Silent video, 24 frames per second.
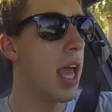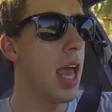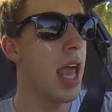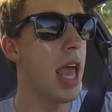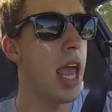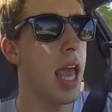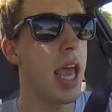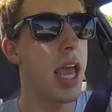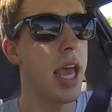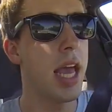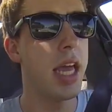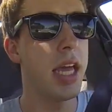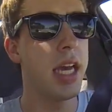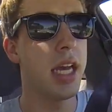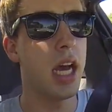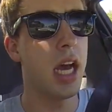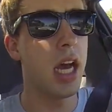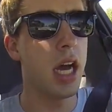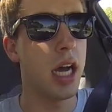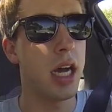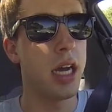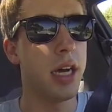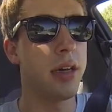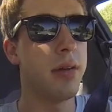And,
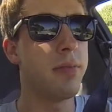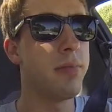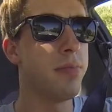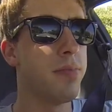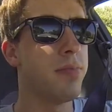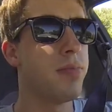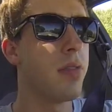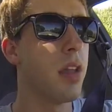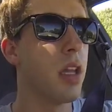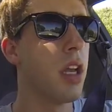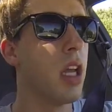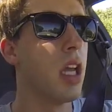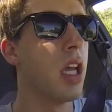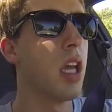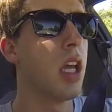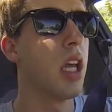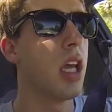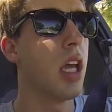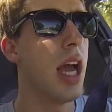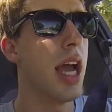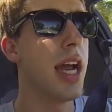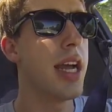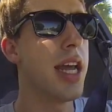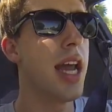um,
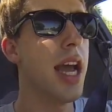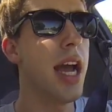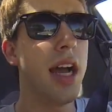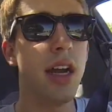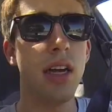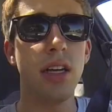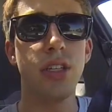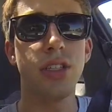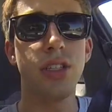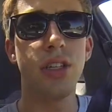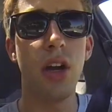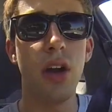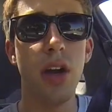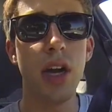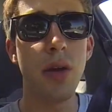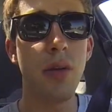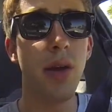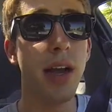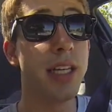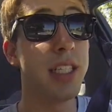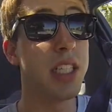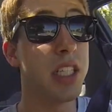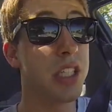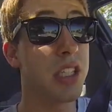and yeah. So,
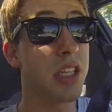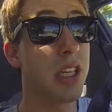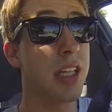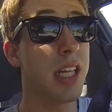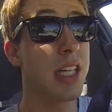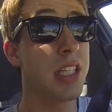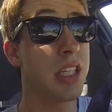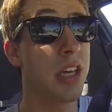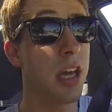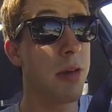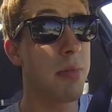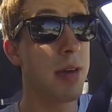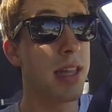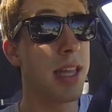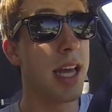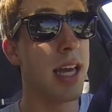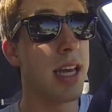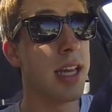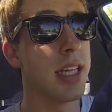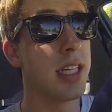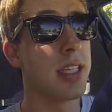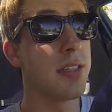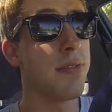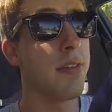anyways, this, this is going to be the
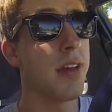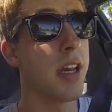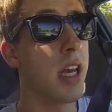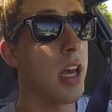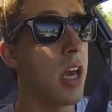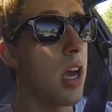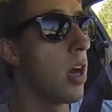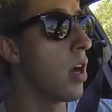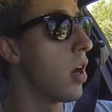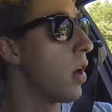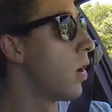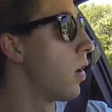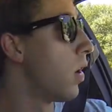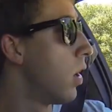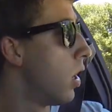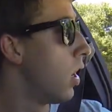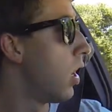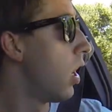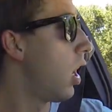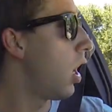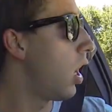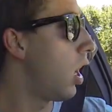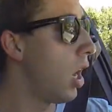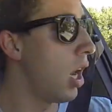end of this video.
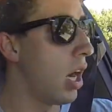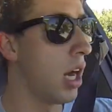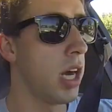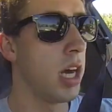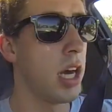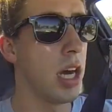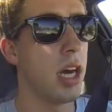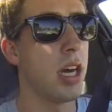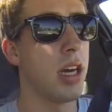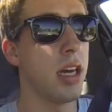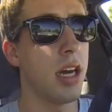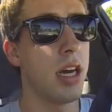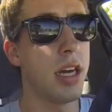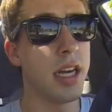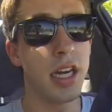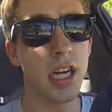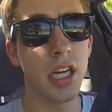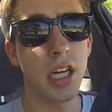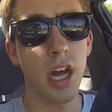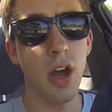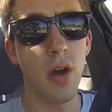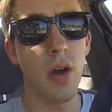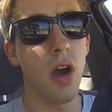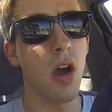Uh, I need
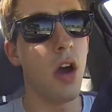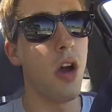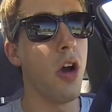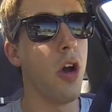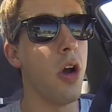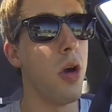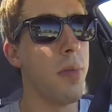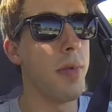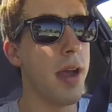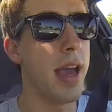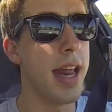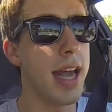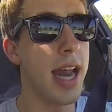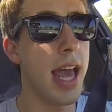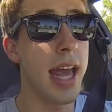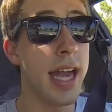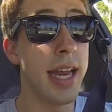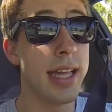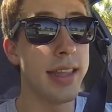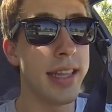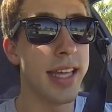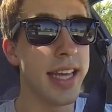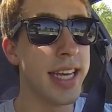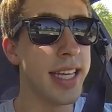to go home and
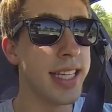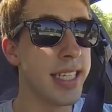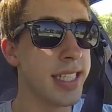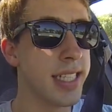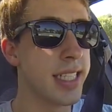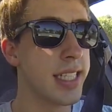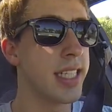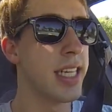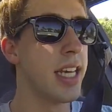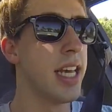edit this.